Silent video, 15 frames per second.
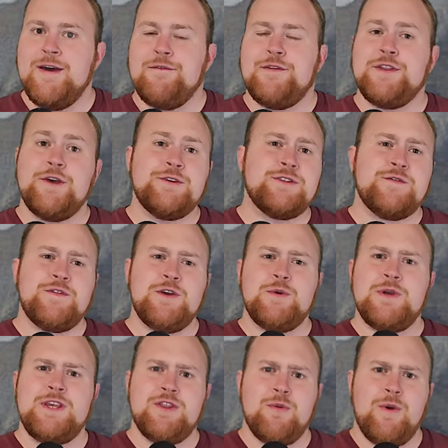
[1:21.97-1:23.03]
For those of you who
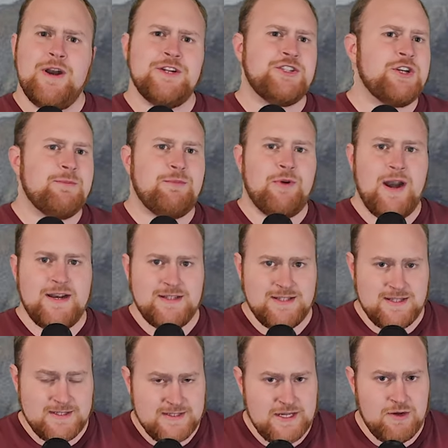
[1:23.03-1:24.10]
either want to jump right into
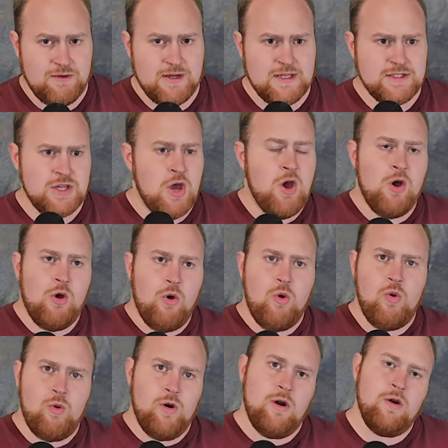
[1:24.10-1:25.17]
the series,
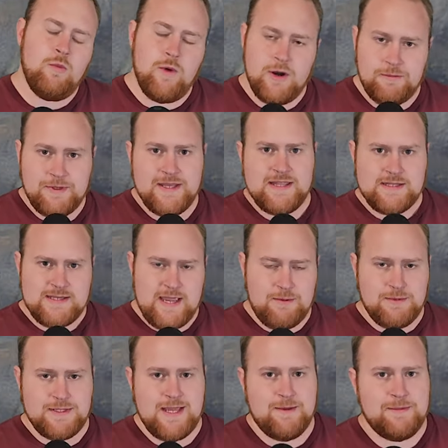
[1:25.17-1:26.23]
or want to play the
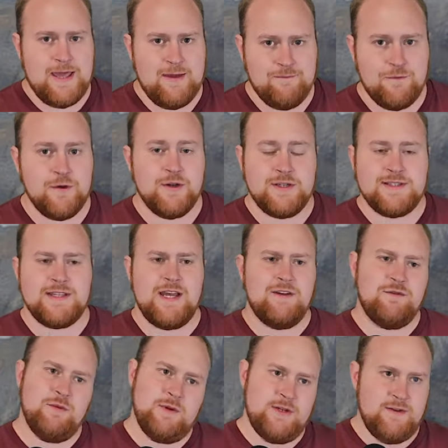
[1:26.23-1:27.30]
tabletop game for
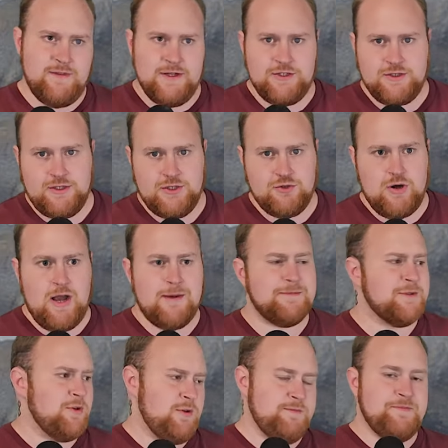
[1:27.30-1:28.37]
yourself when it eventually
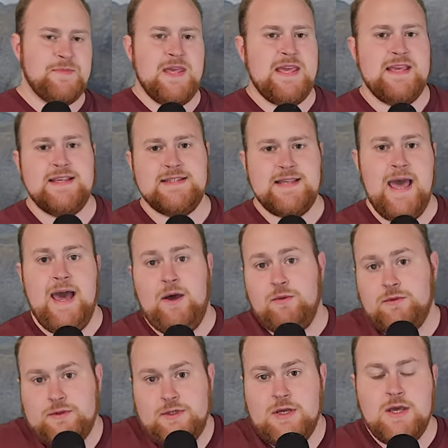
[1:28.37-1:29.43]
drops or is
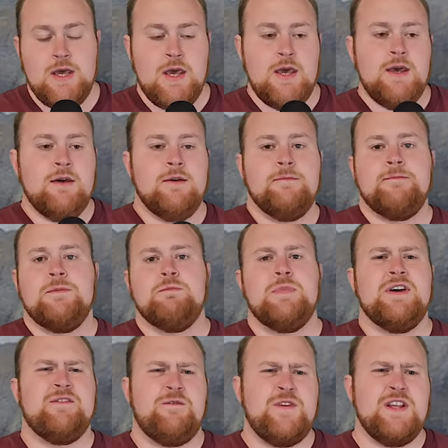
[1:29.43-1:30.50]
out,
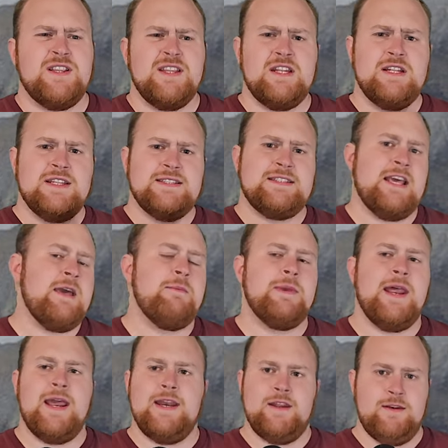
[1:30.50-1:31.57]
but feel a little
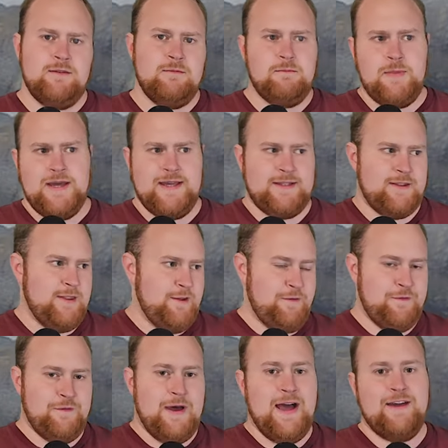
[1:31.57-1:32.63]
intimidated by the
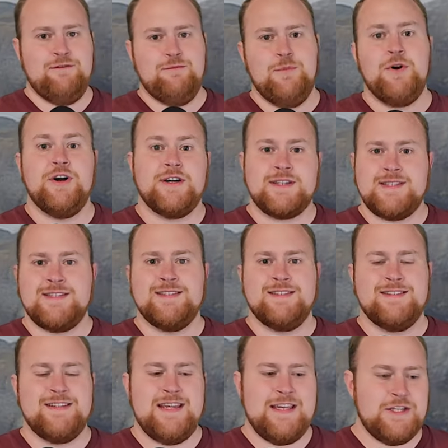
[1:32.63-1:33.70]
5 books,
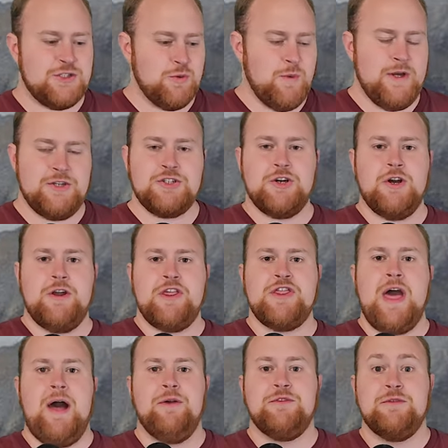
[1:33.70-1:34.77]
each of which are
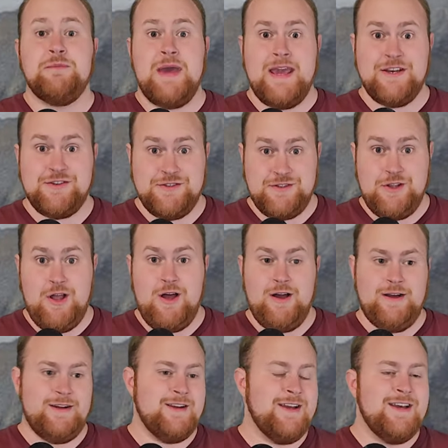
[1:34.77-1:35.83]
1,000 pages
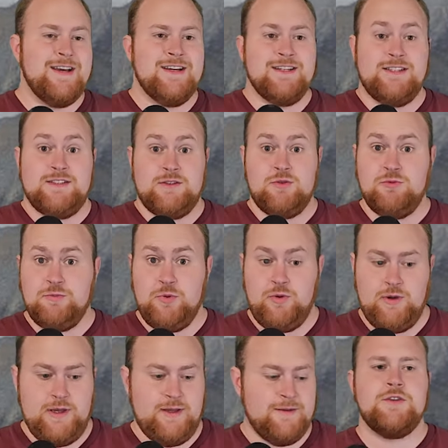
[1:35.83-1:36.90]
long. Because oh
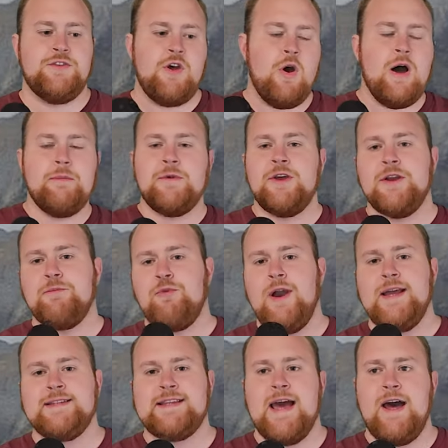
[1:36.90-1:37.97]
boy. So I'm going to
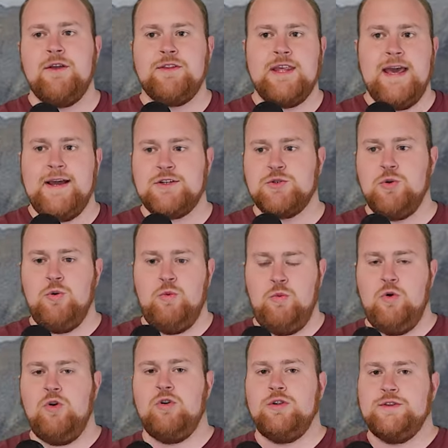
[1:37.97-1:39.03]
break down the actual
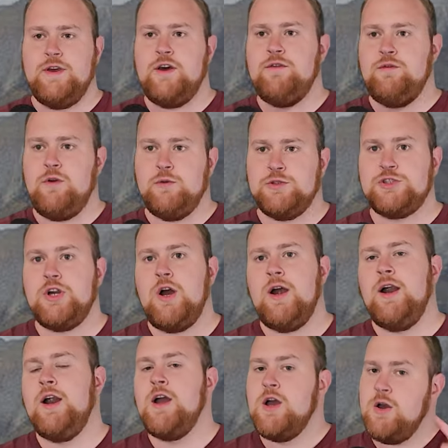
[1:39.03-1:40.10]
World of
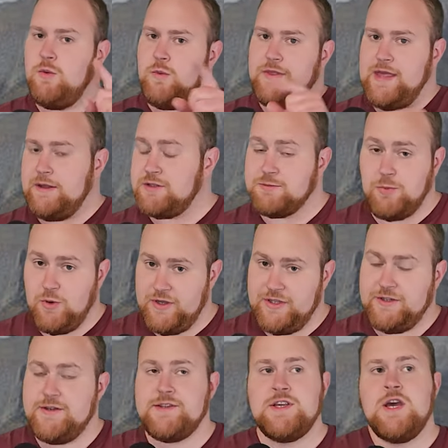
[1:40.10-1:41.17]
Roshar without
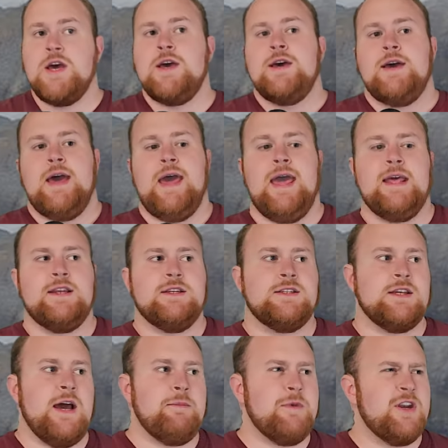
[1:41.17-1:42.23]
spoilers, and
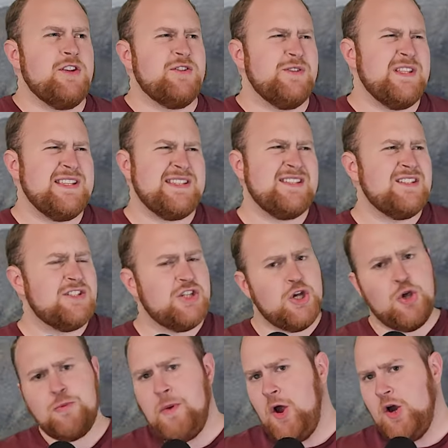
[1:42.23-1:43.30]
I'm going to do this in
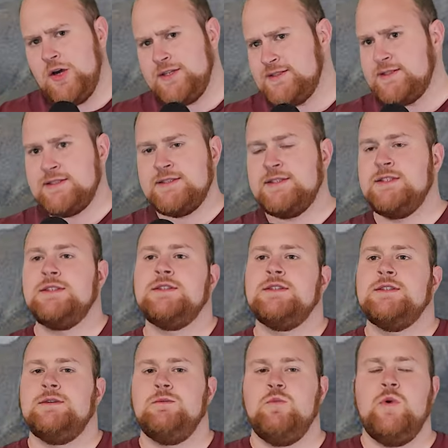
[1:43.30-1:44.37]
2 parts,
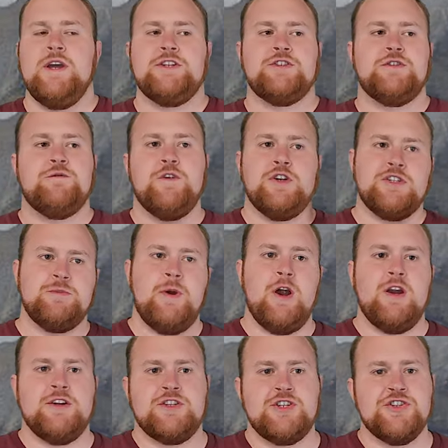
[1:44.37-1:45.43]
which first
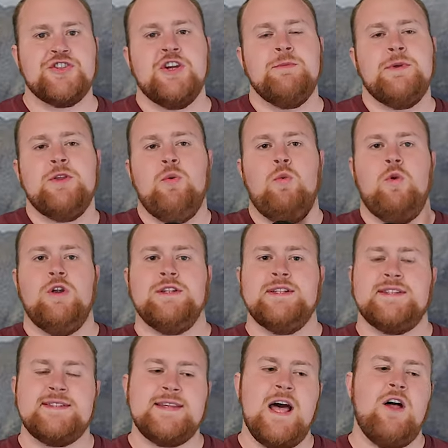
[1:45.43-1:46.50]
part is just going to be the world
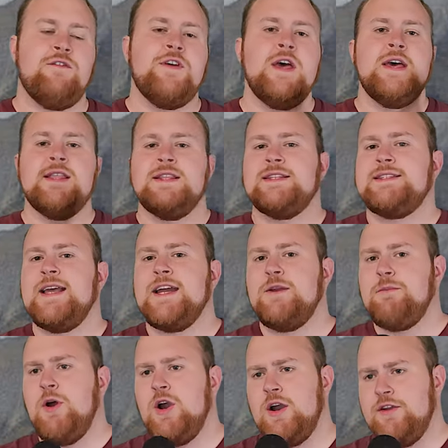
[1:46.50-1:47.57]
itself. The second
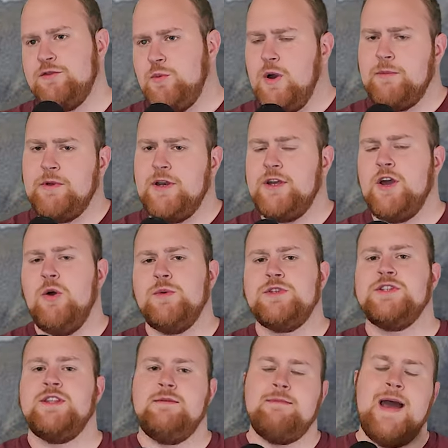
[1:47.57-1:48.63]
part is where I'm going to go
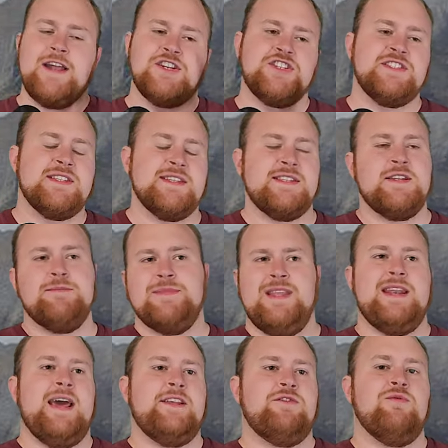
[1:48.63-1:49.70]
into the magic system, the
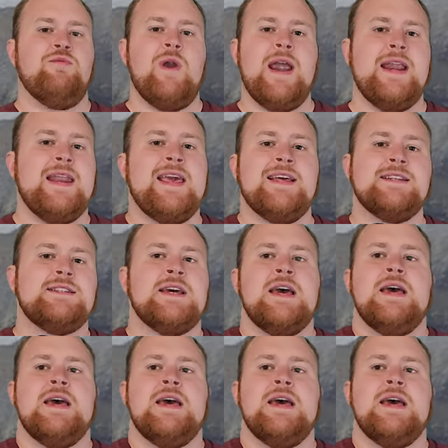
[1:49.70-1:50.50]
Knights Radiant,